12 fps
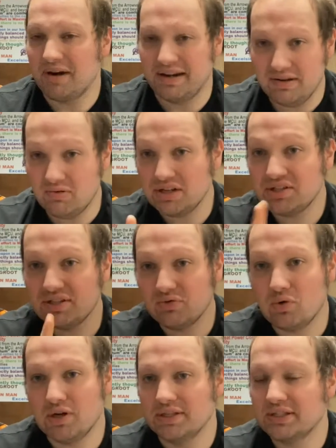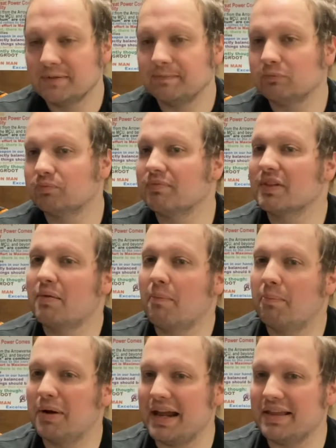I did watch this once,
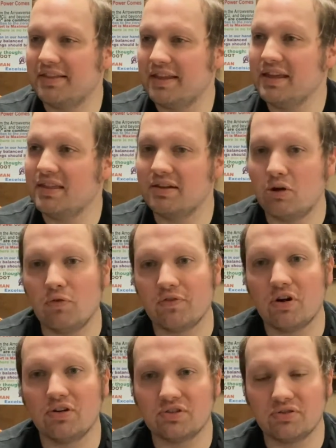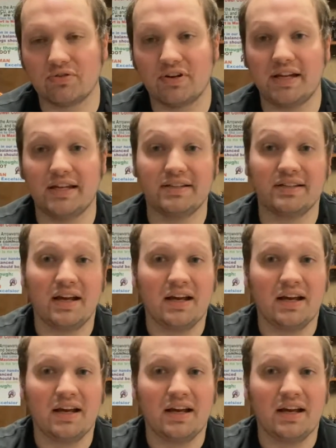but I think the overall story is